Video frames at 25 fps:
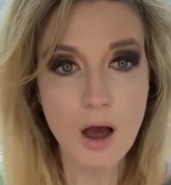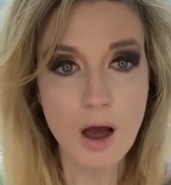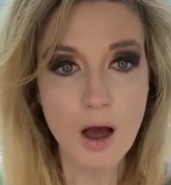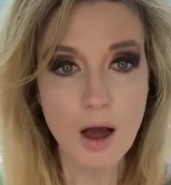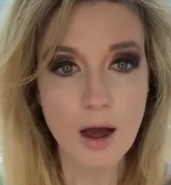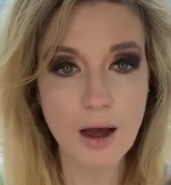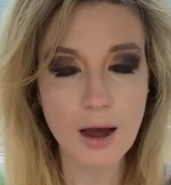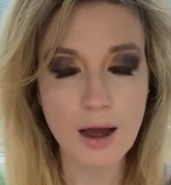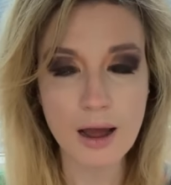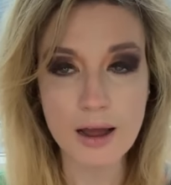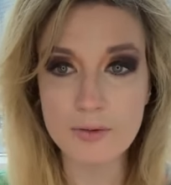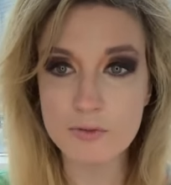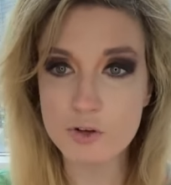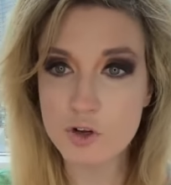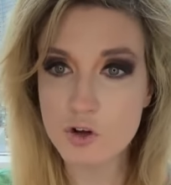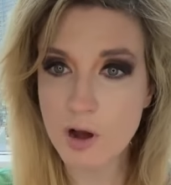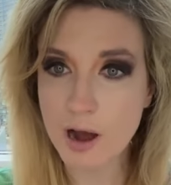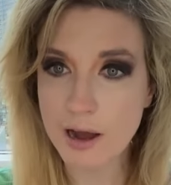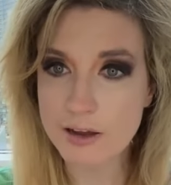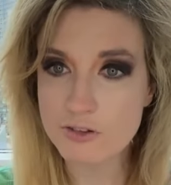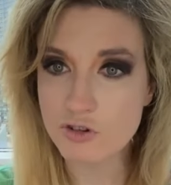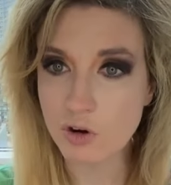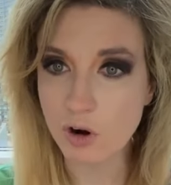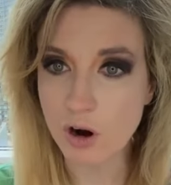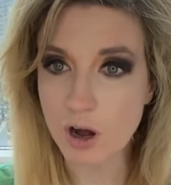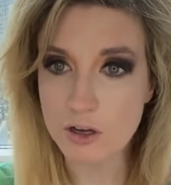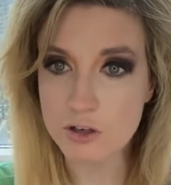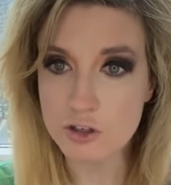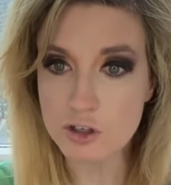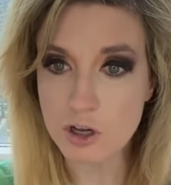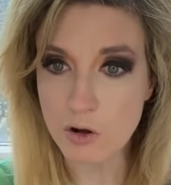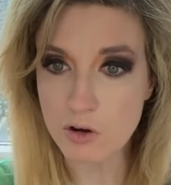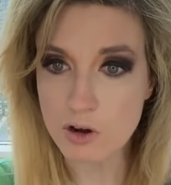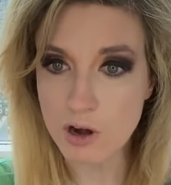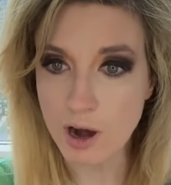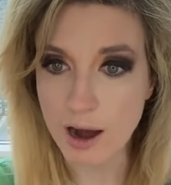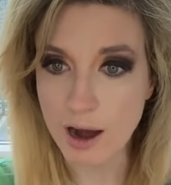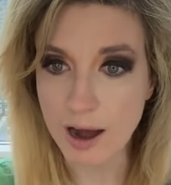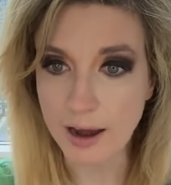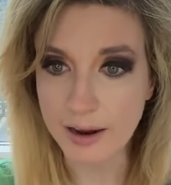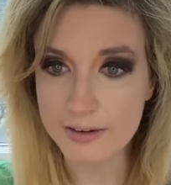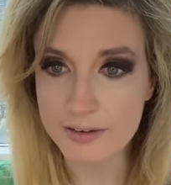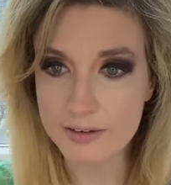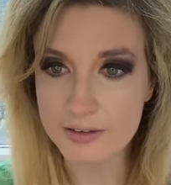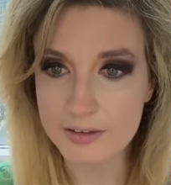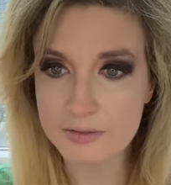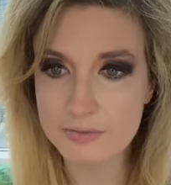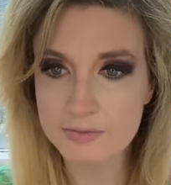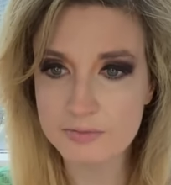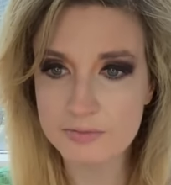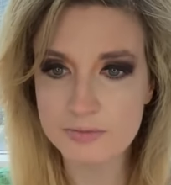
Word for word: Uh, and you guys are all so kind.